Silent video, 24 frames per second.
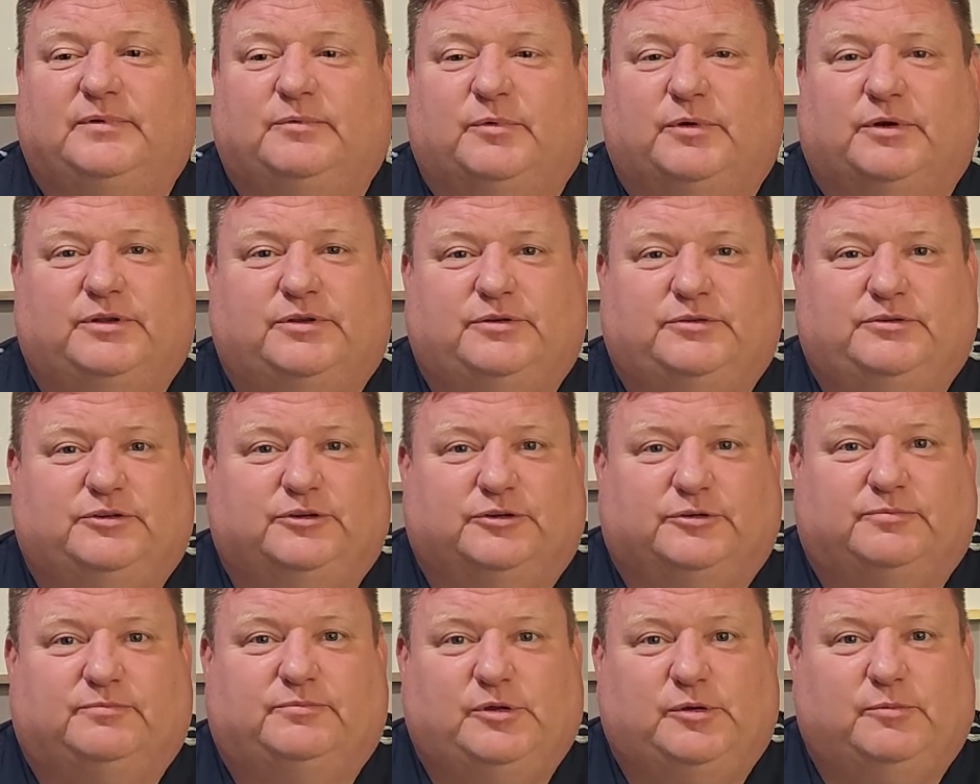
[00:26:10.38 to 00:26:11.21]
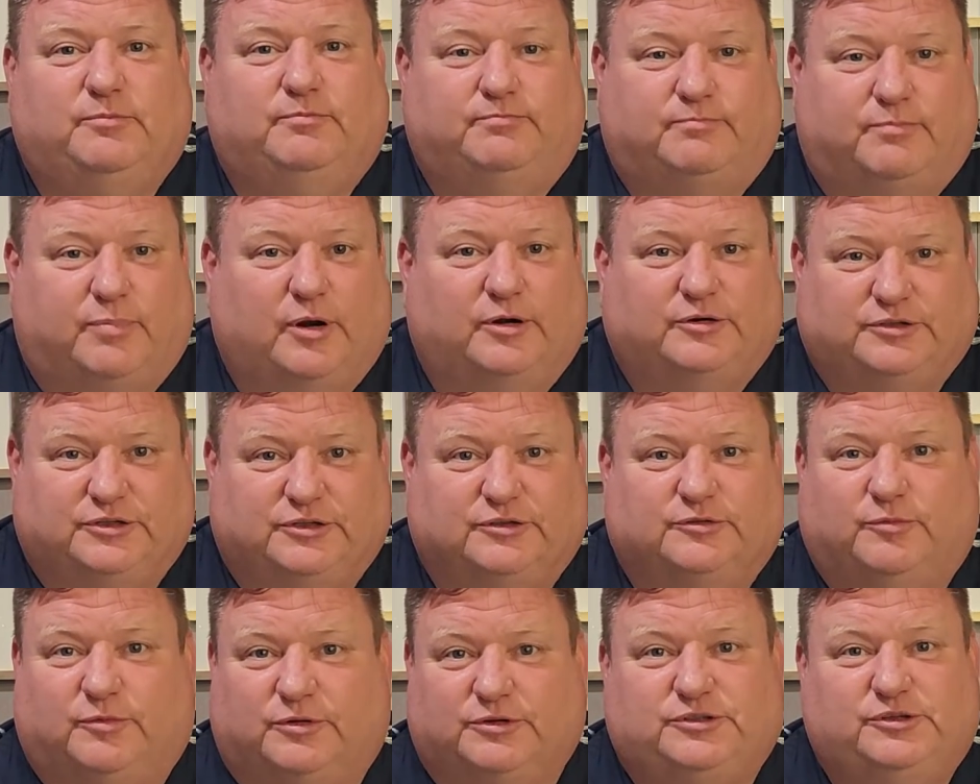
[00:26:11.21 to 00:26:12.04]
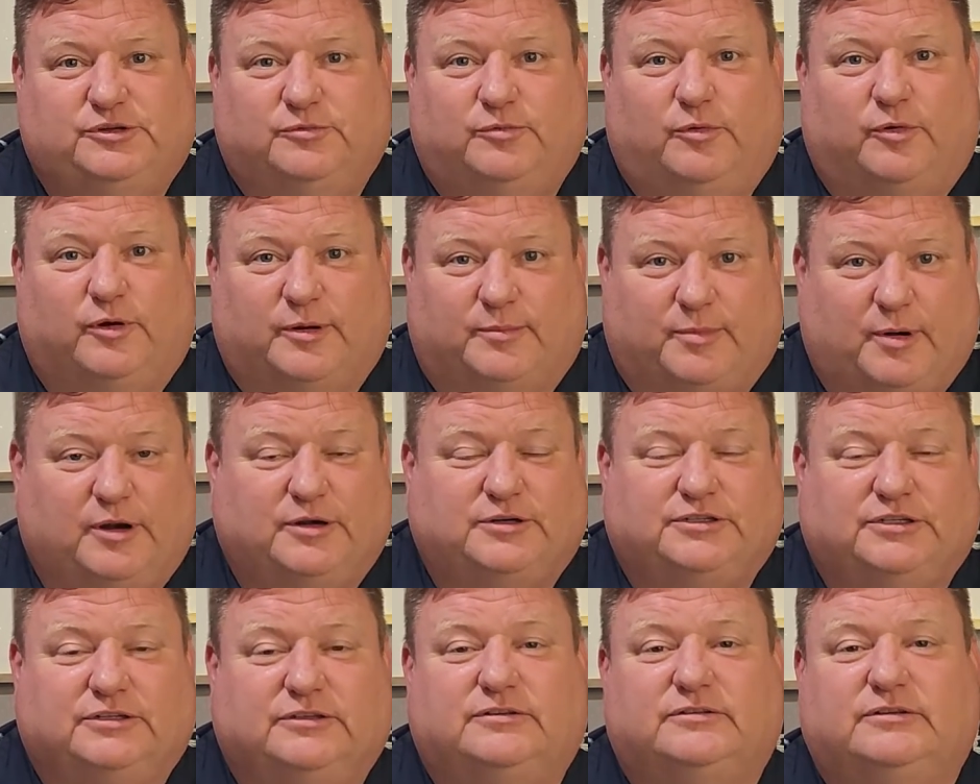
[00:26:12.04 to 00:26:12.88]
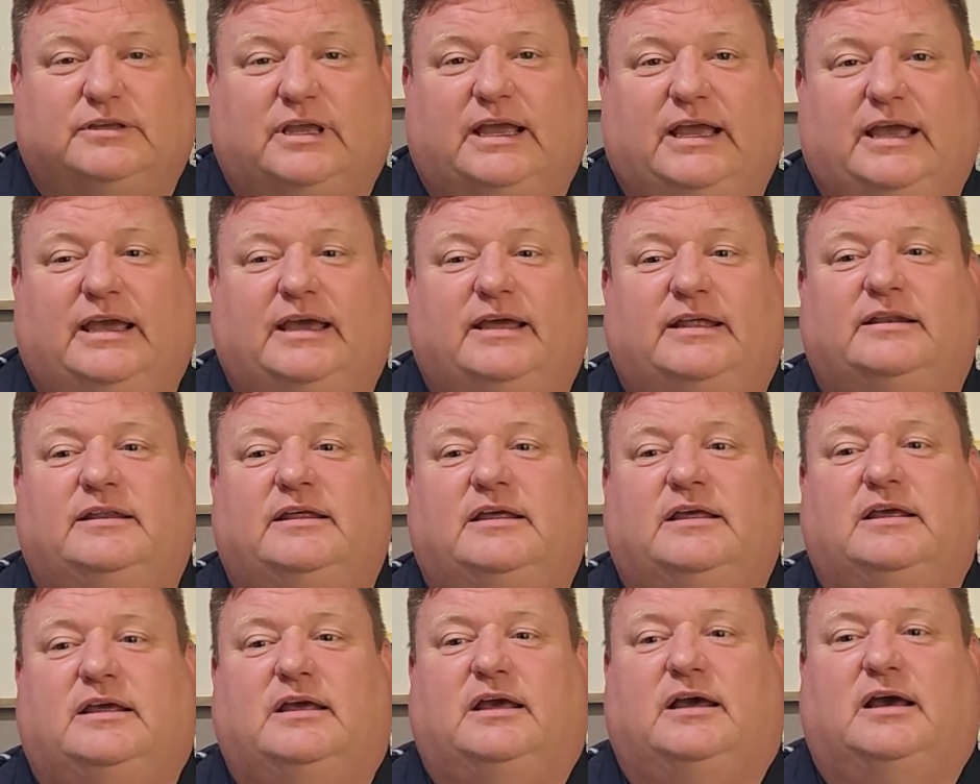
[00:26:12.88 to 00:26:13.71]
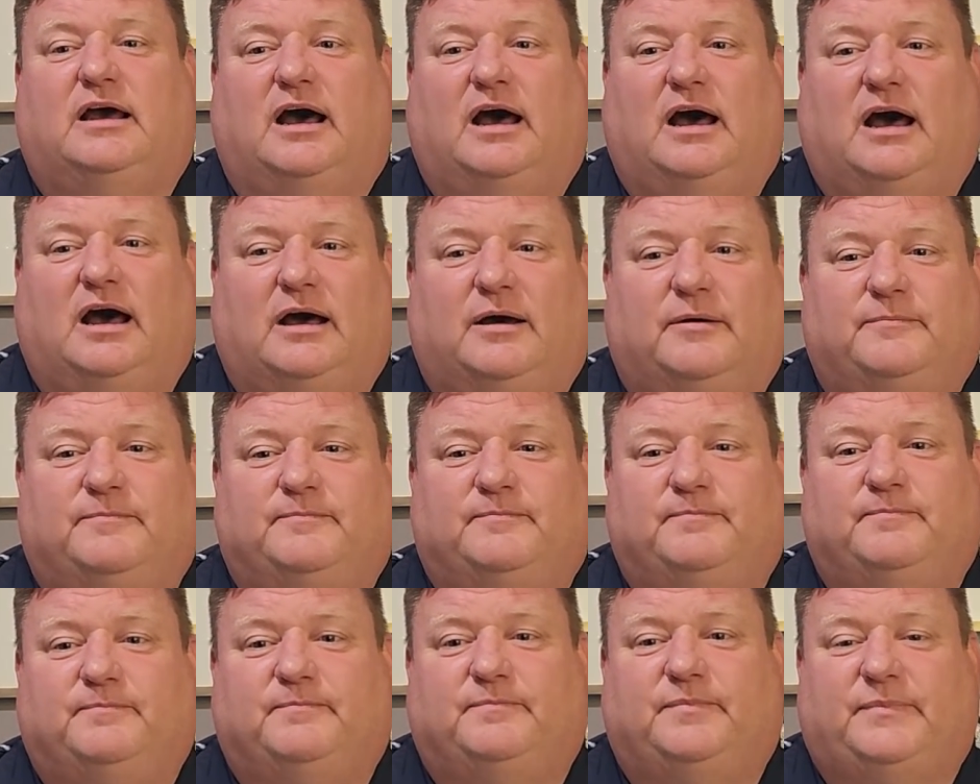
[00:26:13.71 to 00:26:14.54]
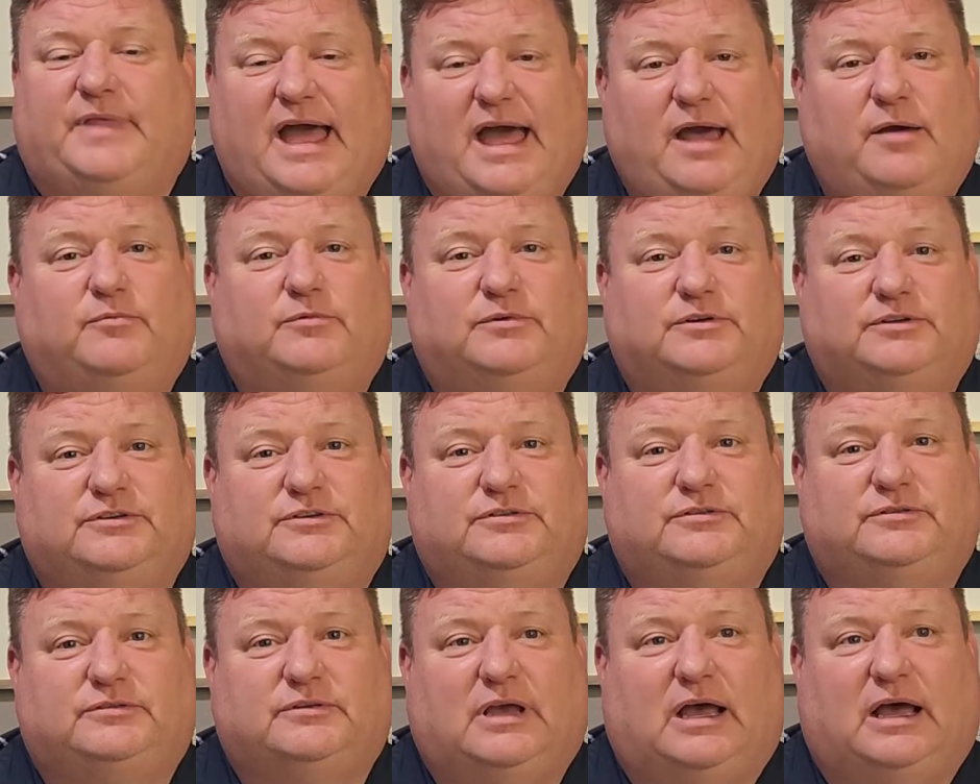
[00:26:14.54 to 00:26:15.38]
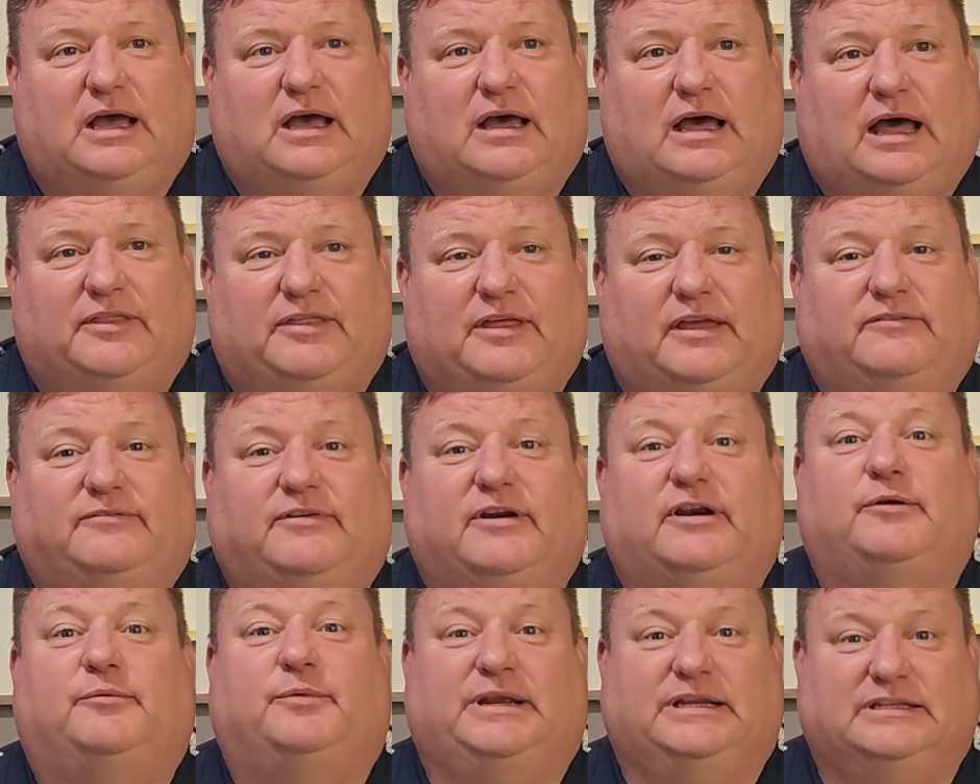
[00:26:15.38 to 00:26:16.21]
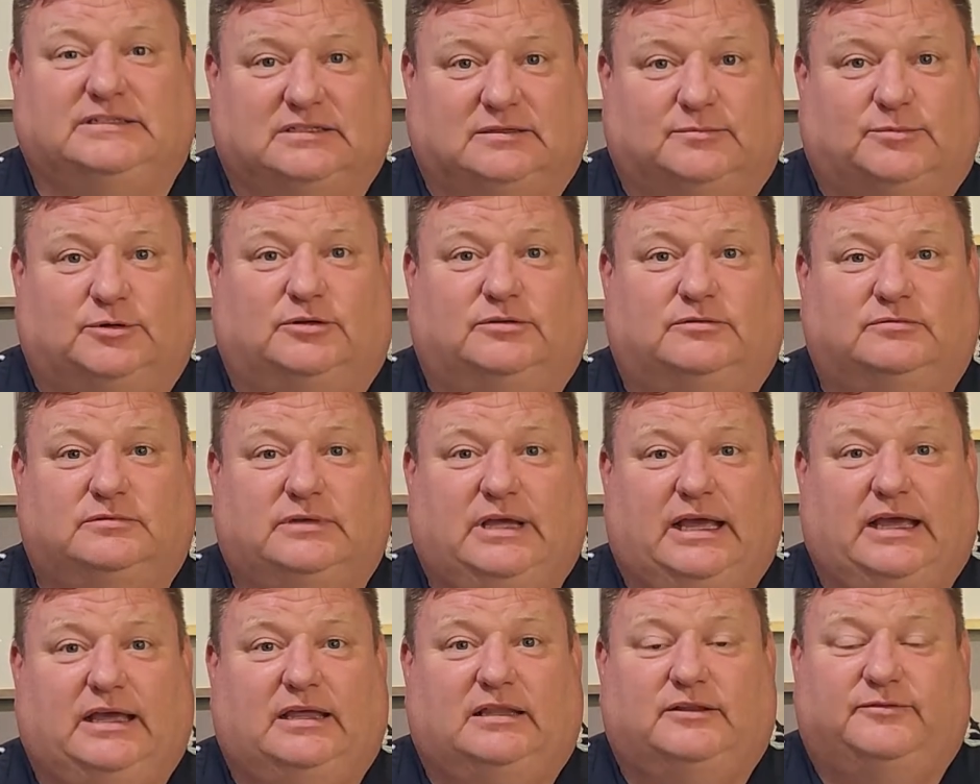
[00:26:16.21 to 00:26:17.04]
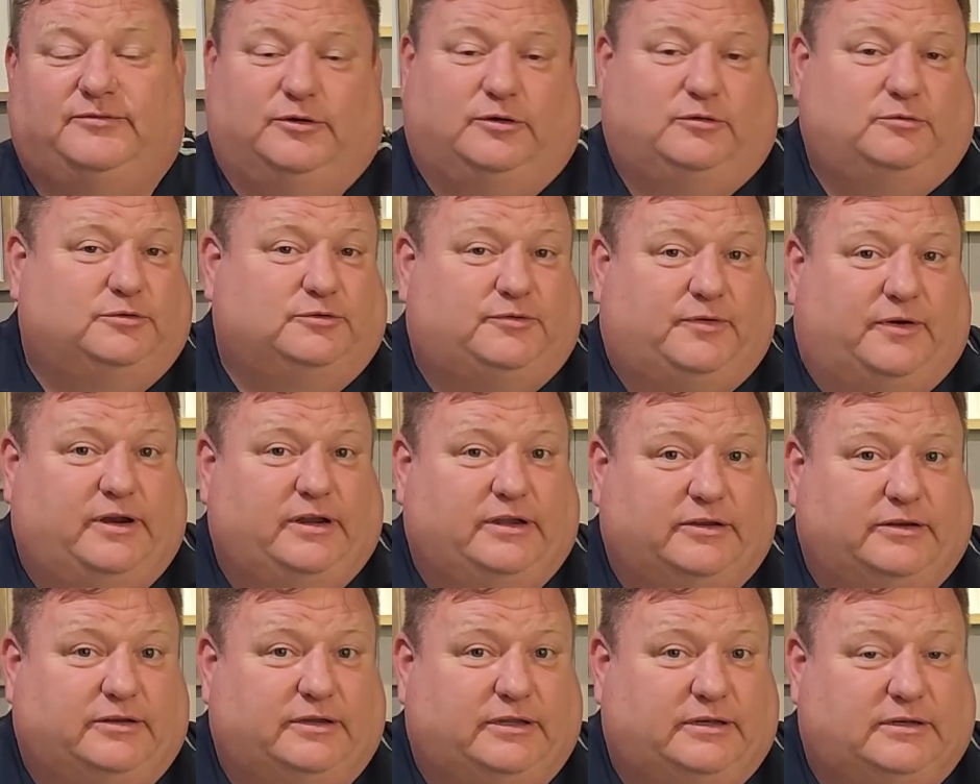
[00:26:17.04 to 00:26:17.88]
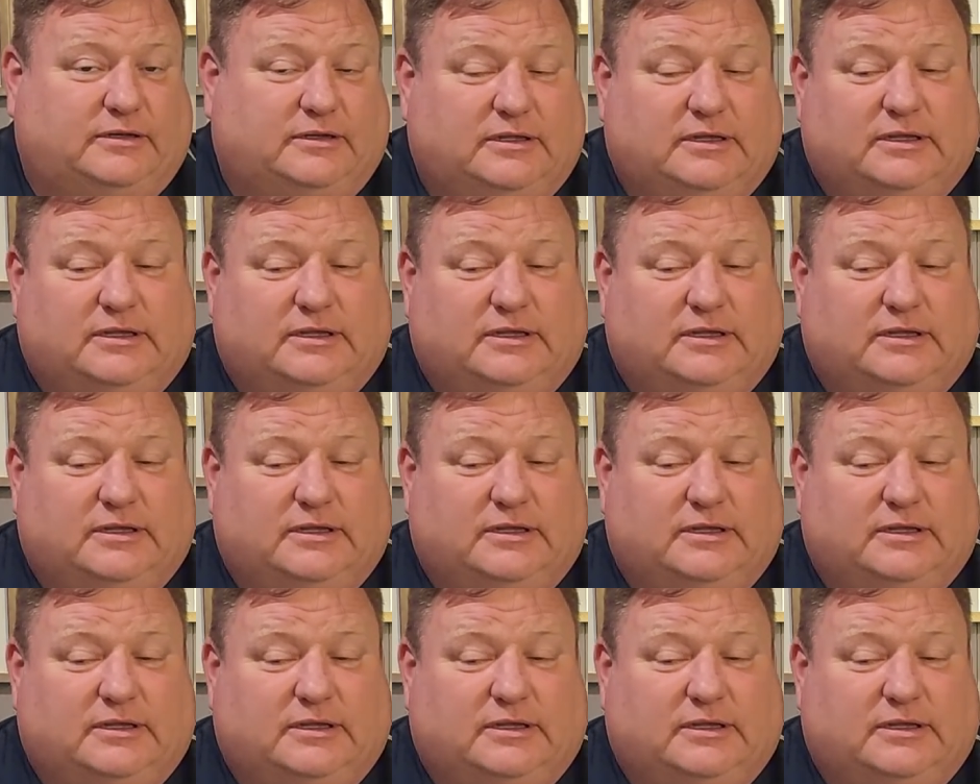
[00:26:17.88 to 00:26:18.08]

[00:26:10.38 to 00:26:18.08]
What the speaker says: where you purchase what you want to purchase, and that was, I think, very reasonable, and the food was very good.